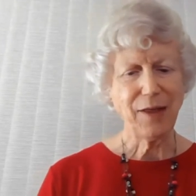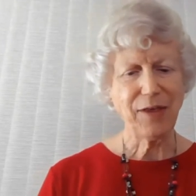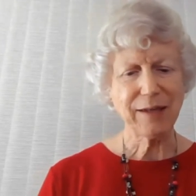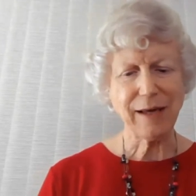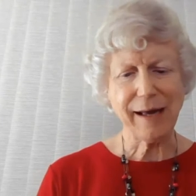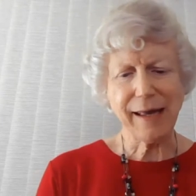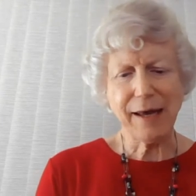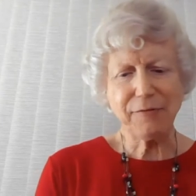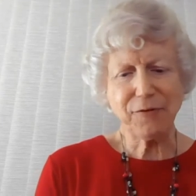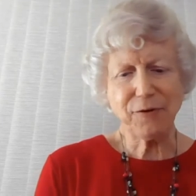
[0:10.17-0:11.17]
I thank
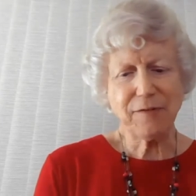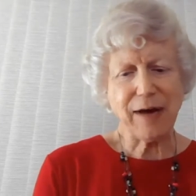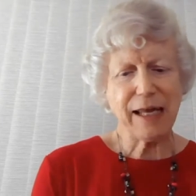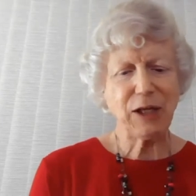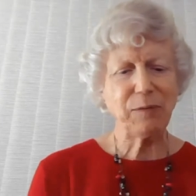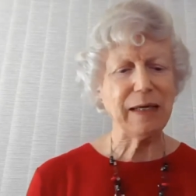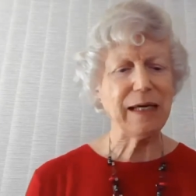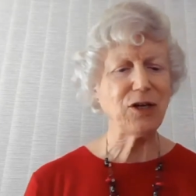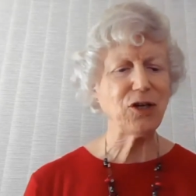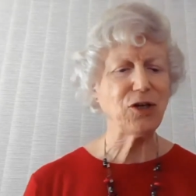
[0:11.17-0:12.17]
Diane for inviting
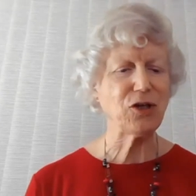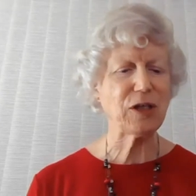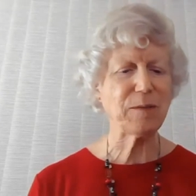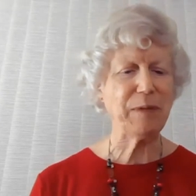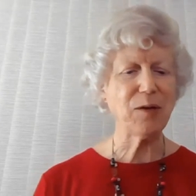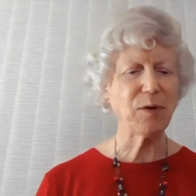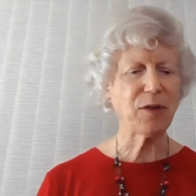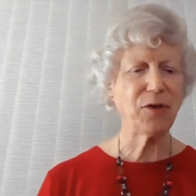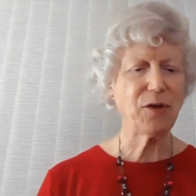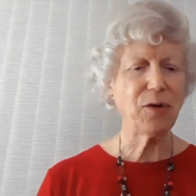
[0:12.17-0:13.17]
me to speak
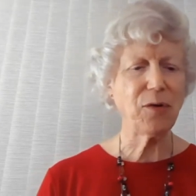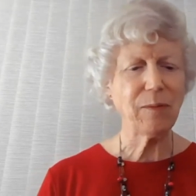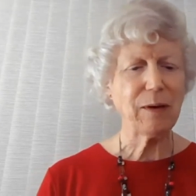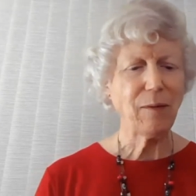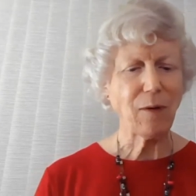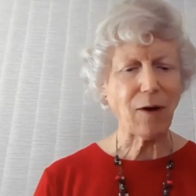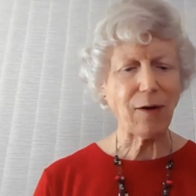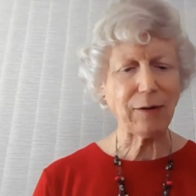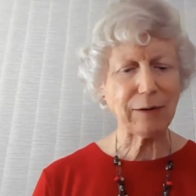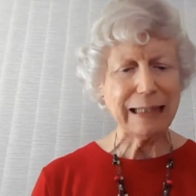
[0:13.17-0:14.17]
with you
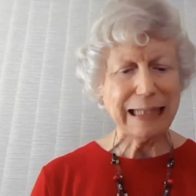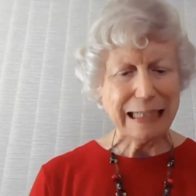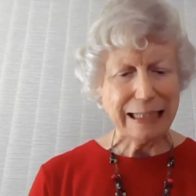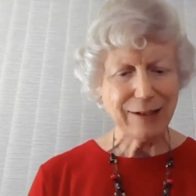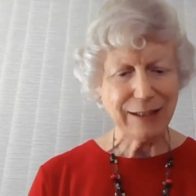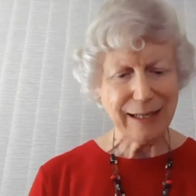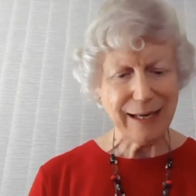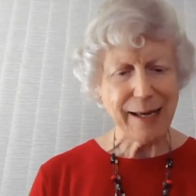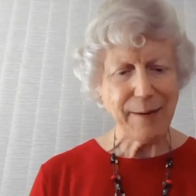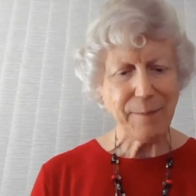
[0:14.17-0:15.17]
all
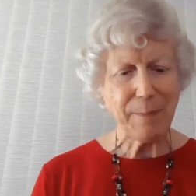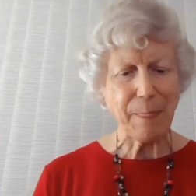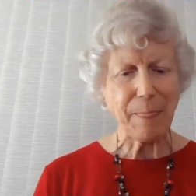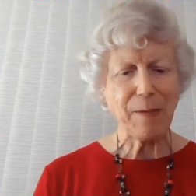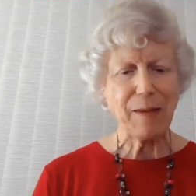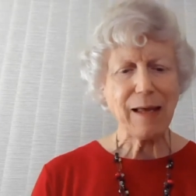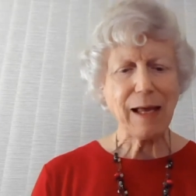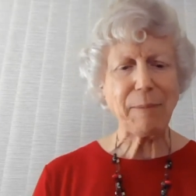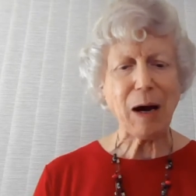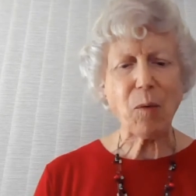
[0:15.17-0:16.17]
today
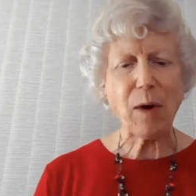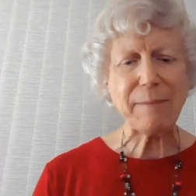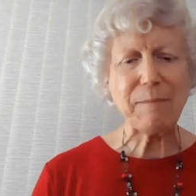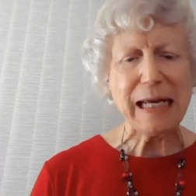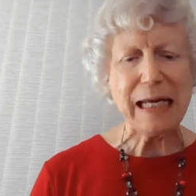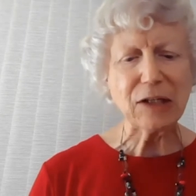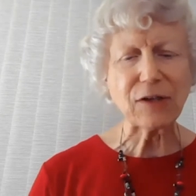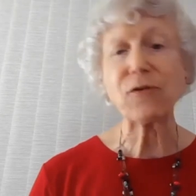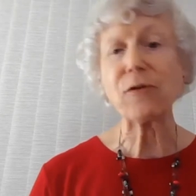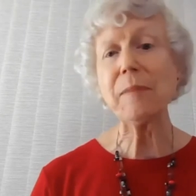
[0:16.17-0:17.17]
about what it
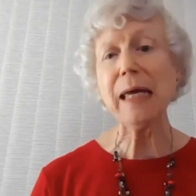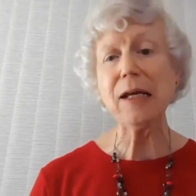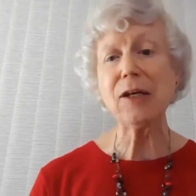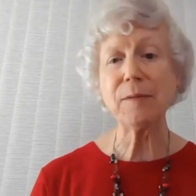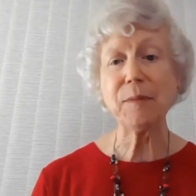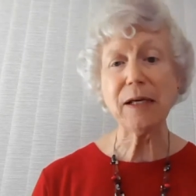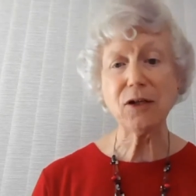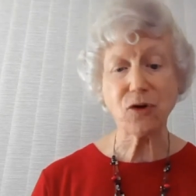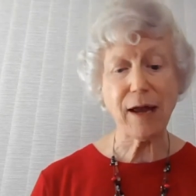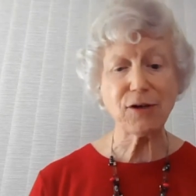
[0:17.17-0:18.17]
means for me to
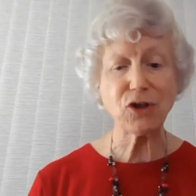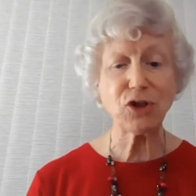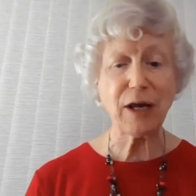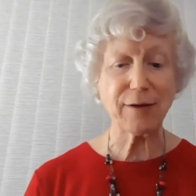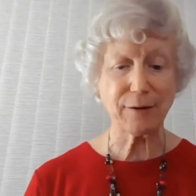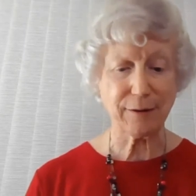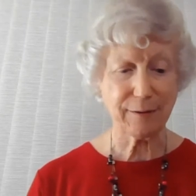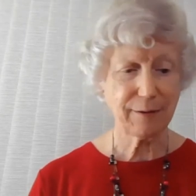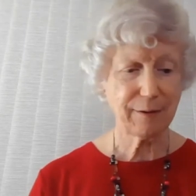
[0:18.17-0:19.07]
be transgender.